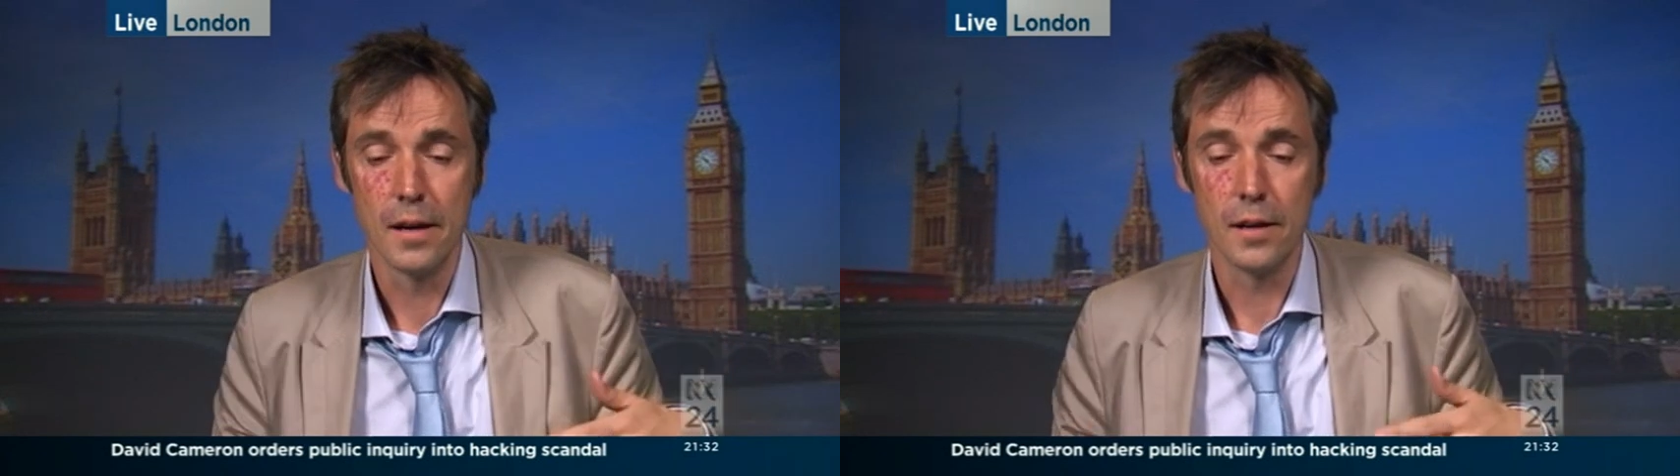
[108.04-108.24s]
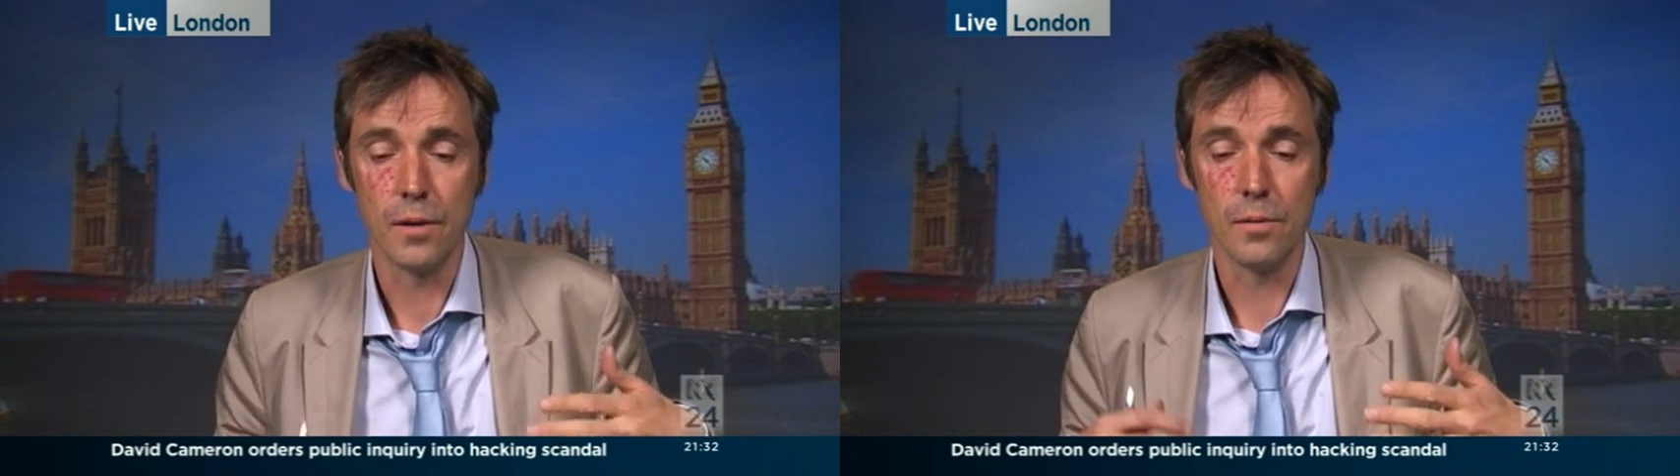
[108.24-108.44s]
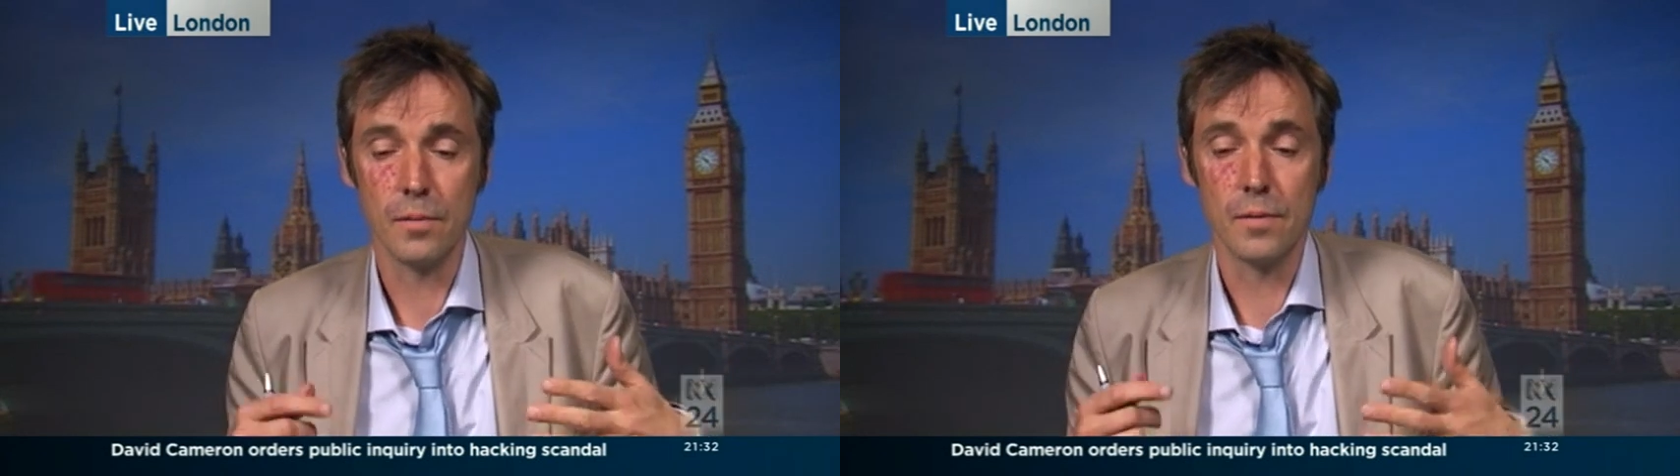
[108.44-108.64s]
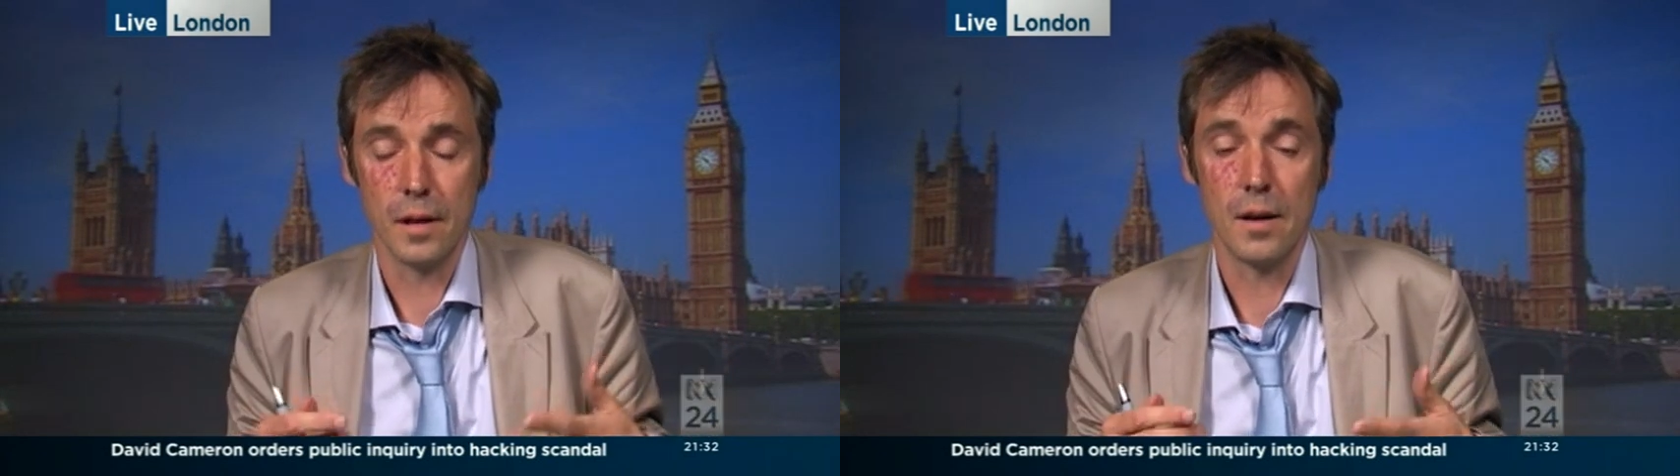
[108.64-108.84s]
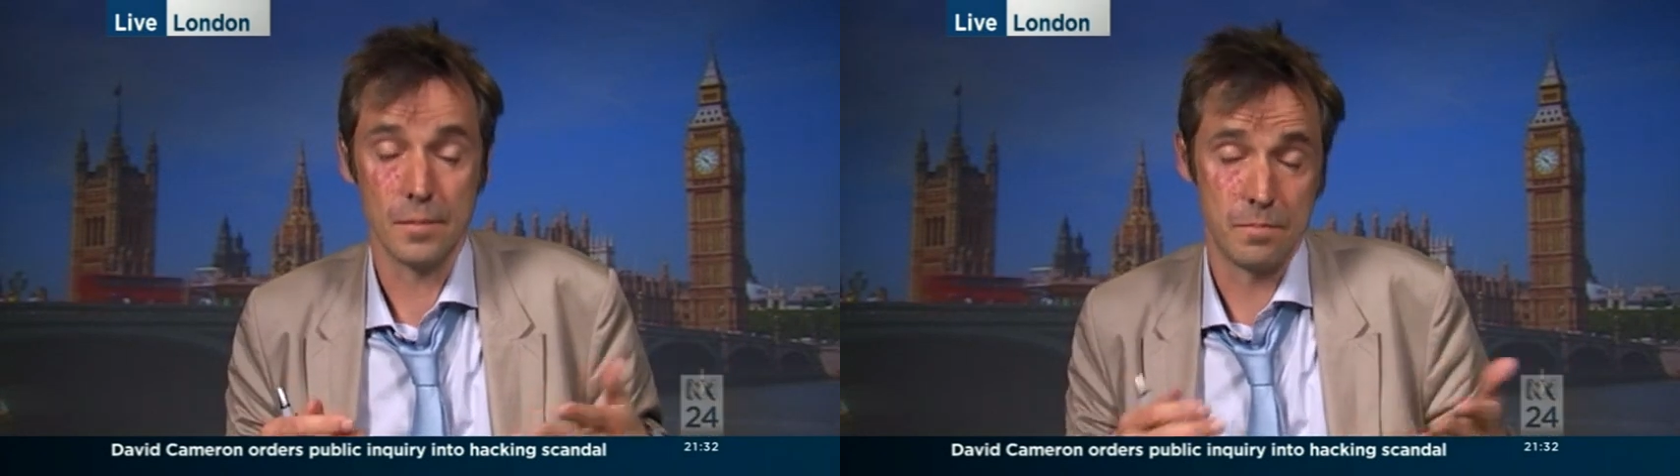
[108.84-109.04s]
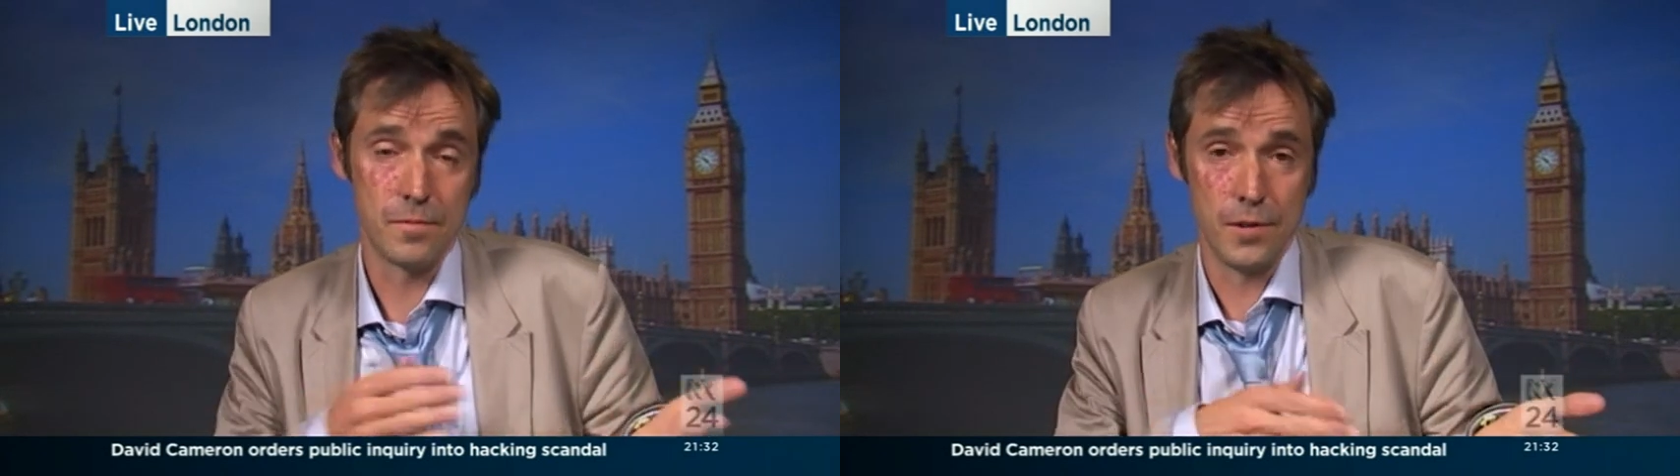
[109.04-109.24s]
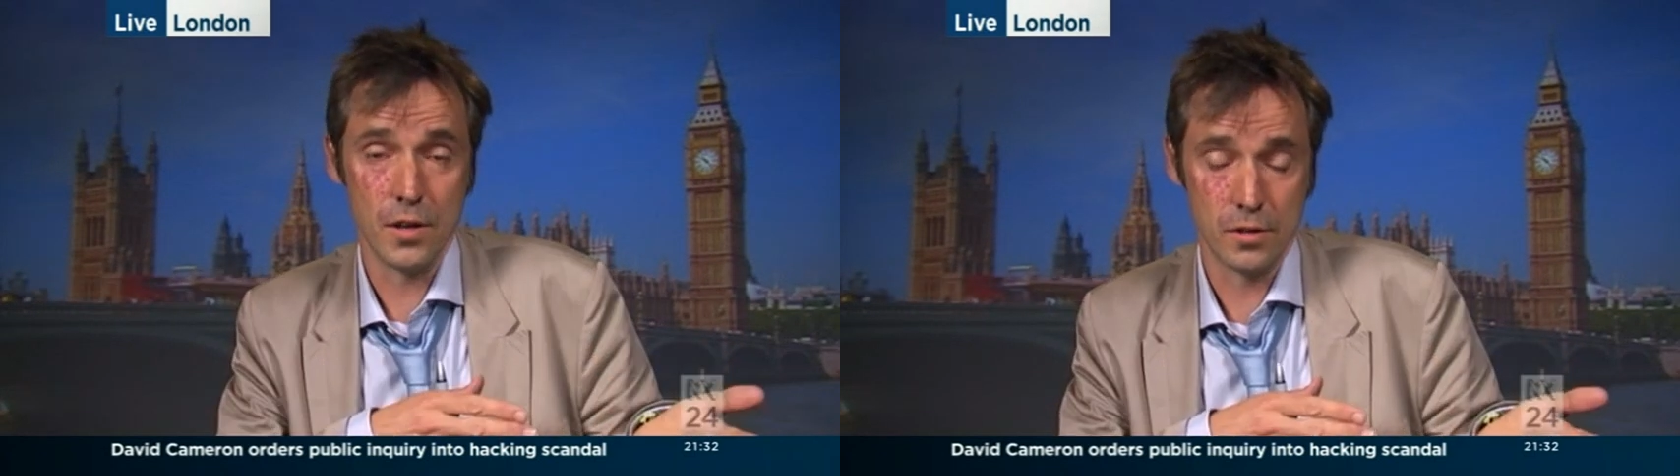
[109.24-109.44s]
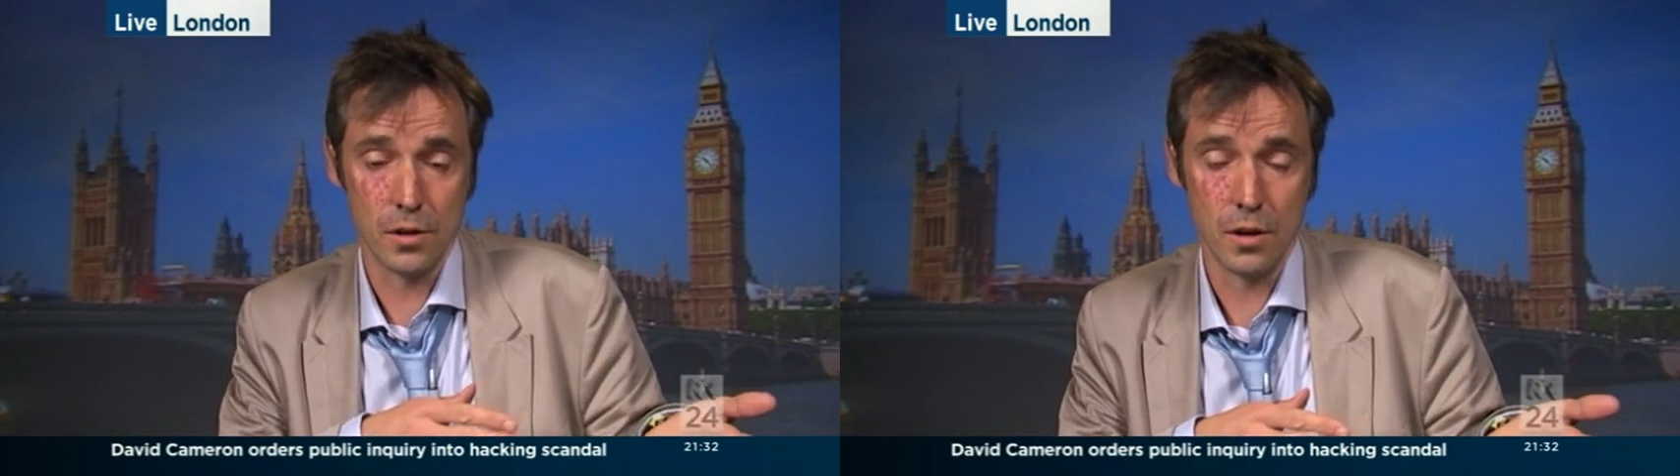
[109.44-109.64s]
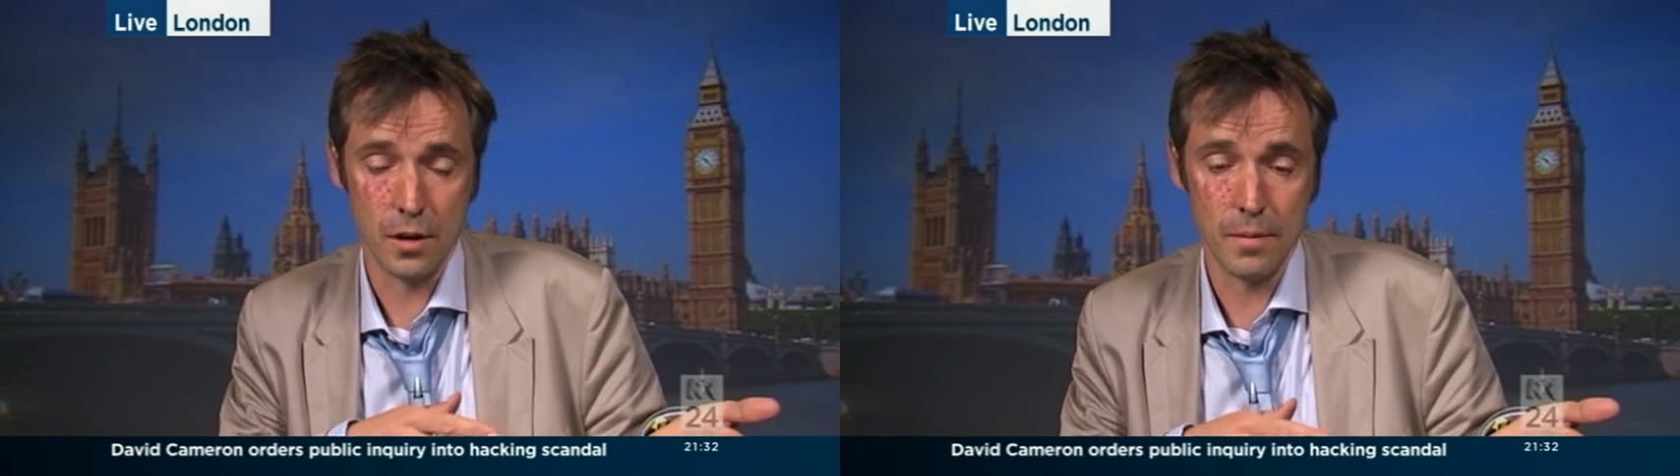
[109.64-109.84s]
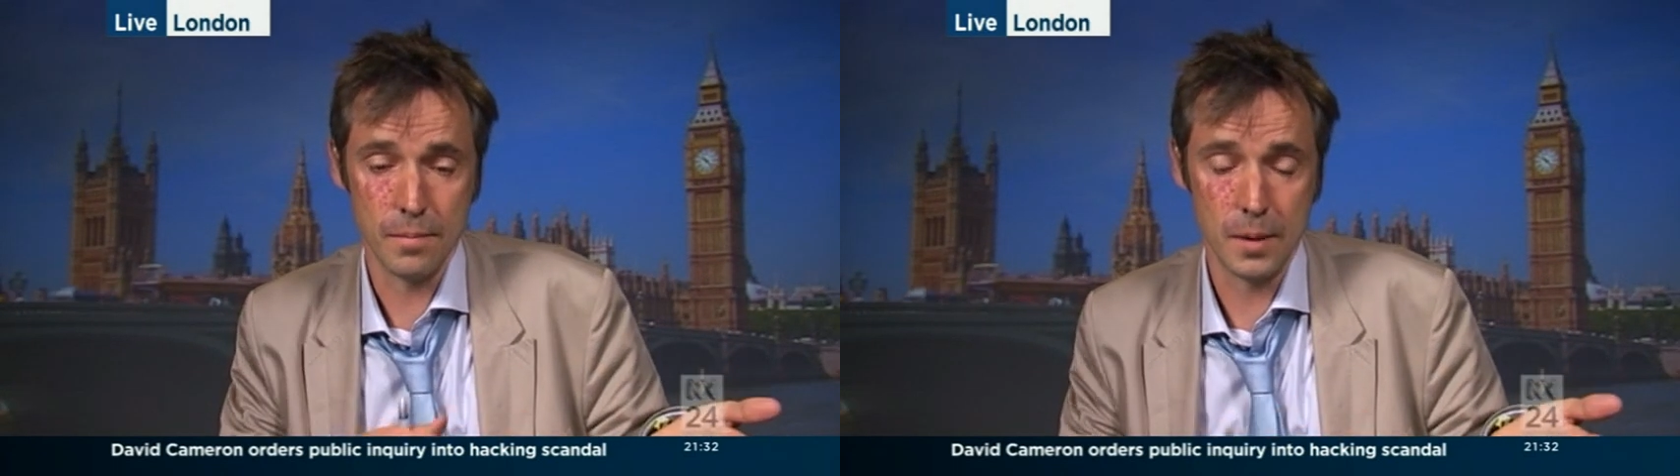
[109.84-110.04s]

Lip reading: you know, I first got